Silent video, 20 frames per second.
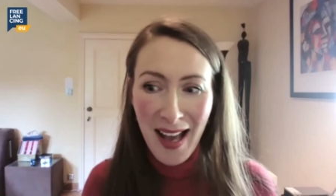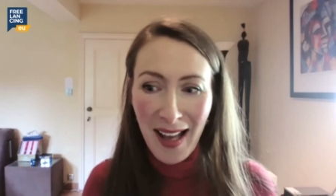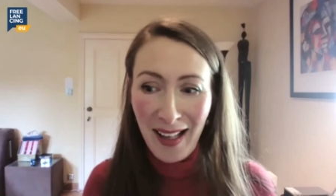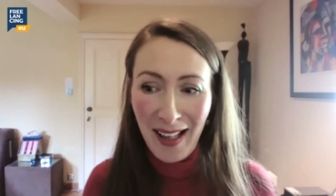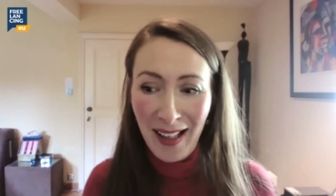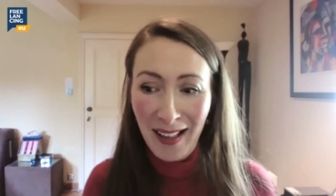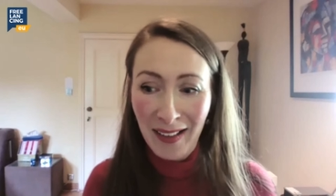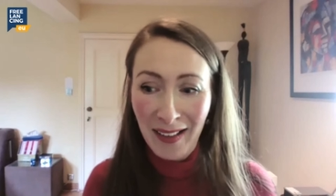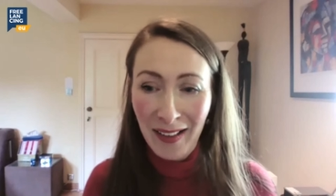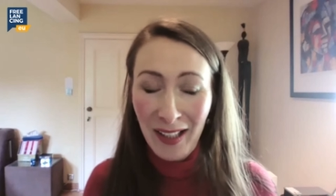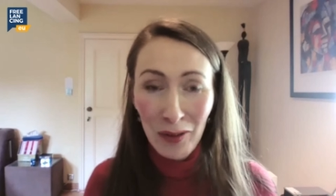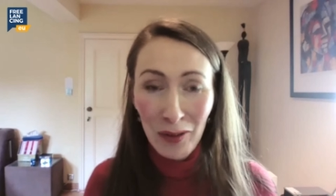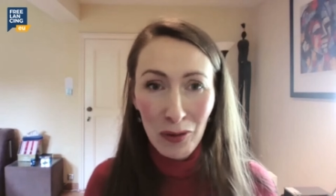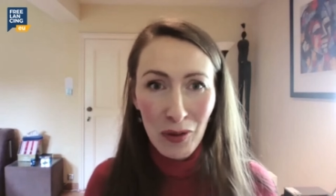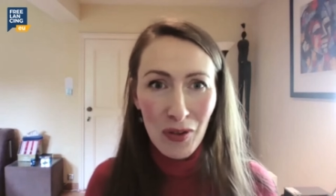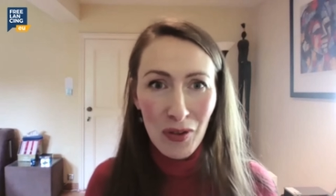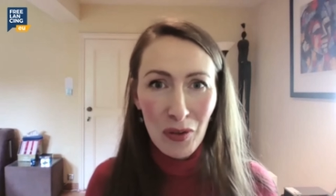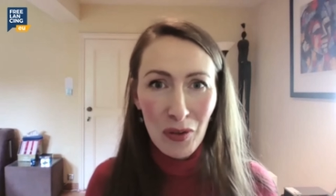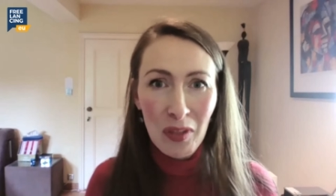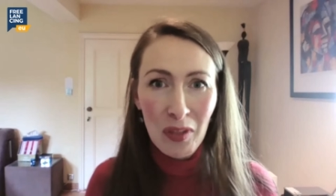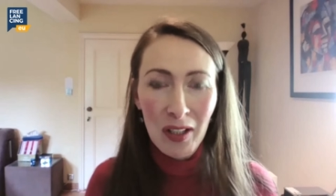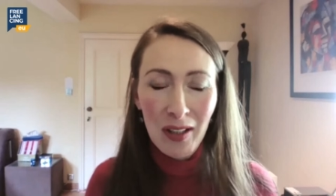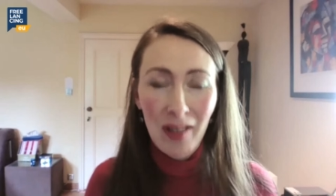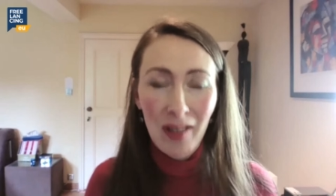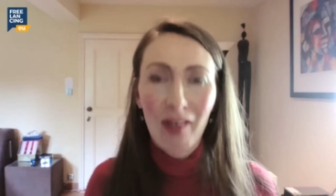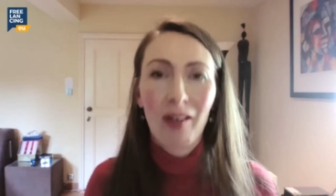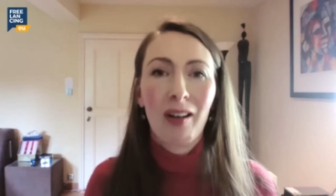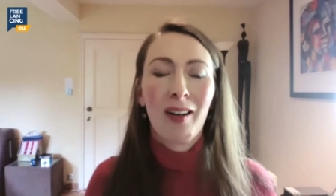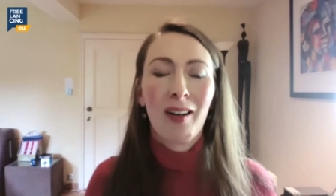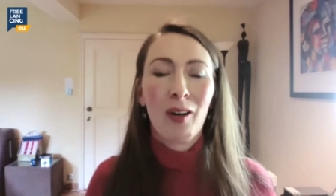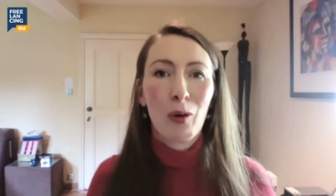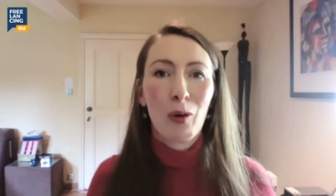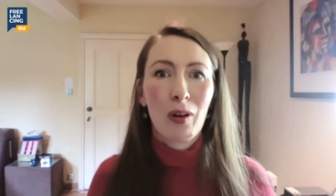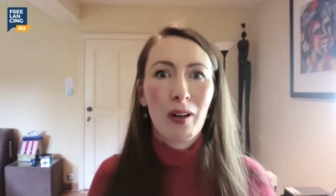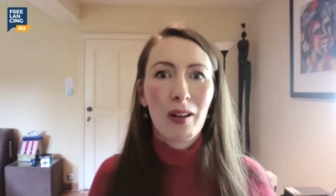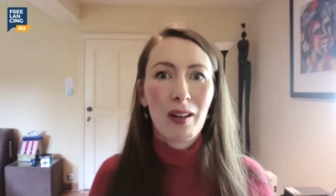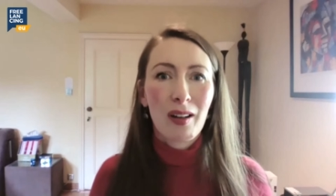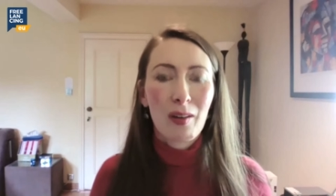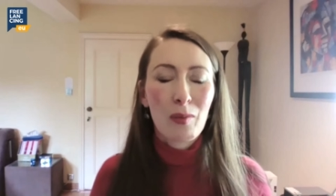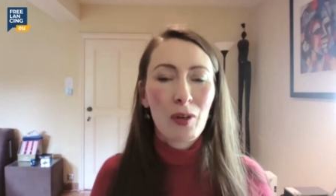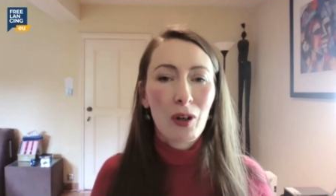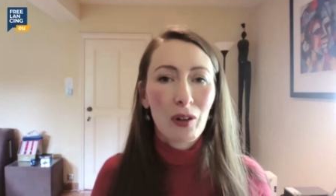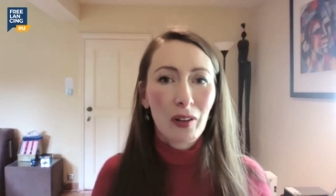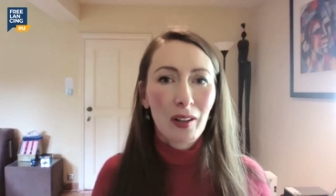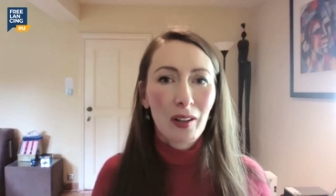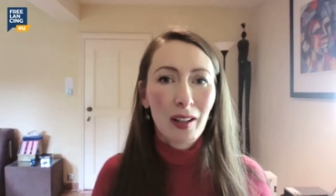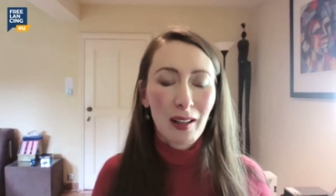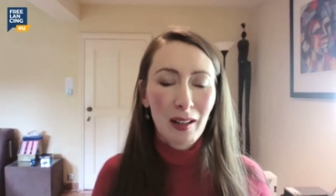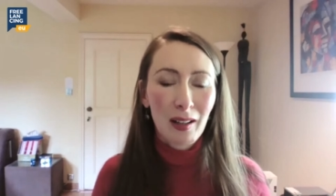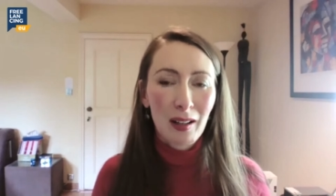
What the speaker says: And that was for me like, oh, come on.